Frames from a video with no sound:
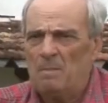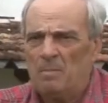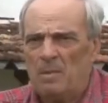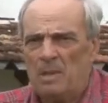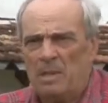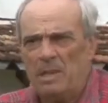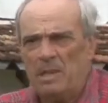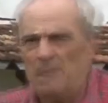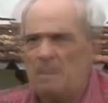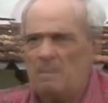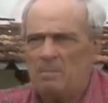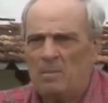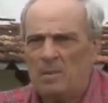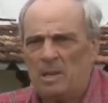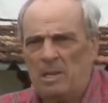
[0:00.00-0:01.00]
They had
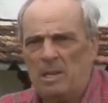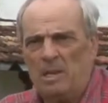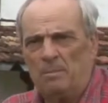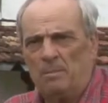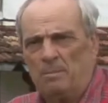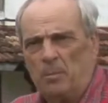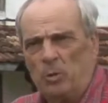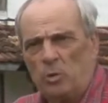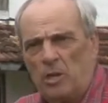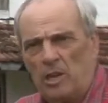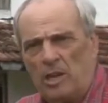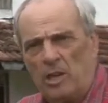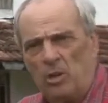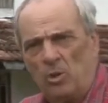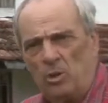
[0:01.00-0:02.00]
discovered dying mares
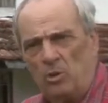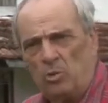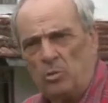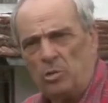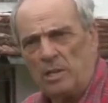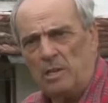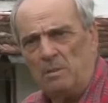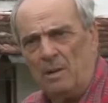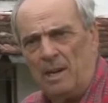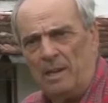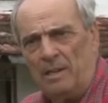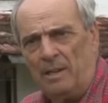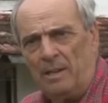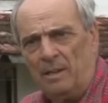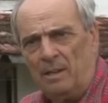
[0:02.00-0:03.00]
on the farm and in the
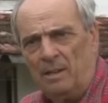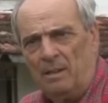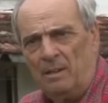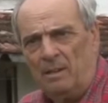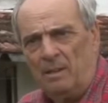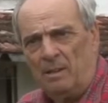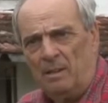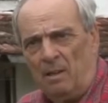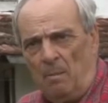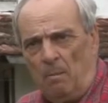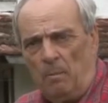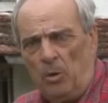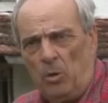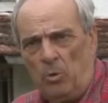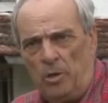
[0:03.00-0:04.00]
forests.
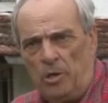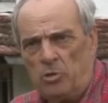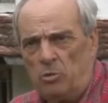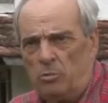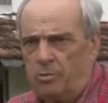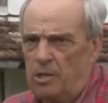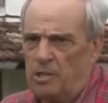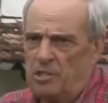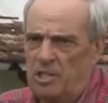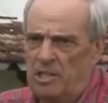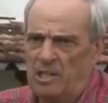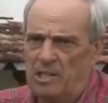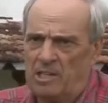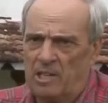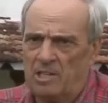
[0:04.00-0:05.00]
The land is
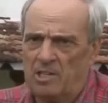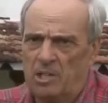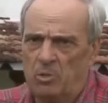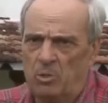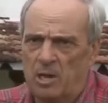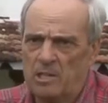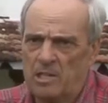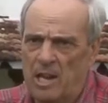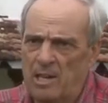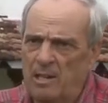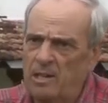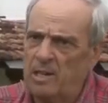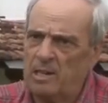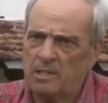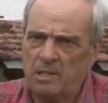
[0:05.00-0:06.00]
owned by a
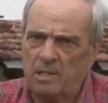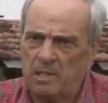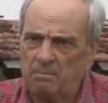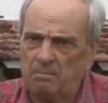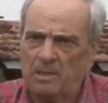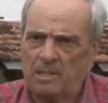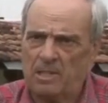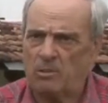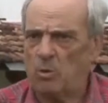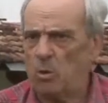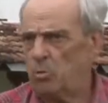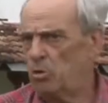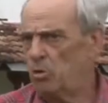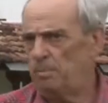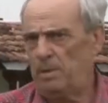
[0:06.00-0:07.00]
European lumber
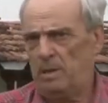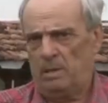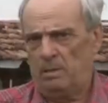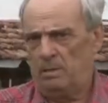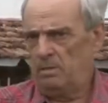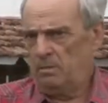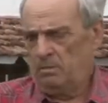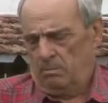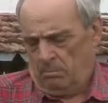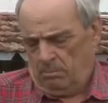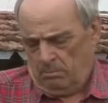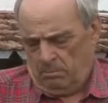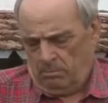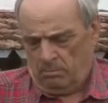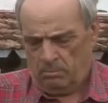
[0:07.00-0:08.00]
company. They
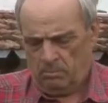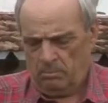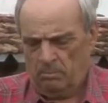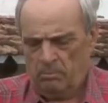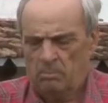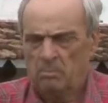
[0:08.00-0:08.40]
terminated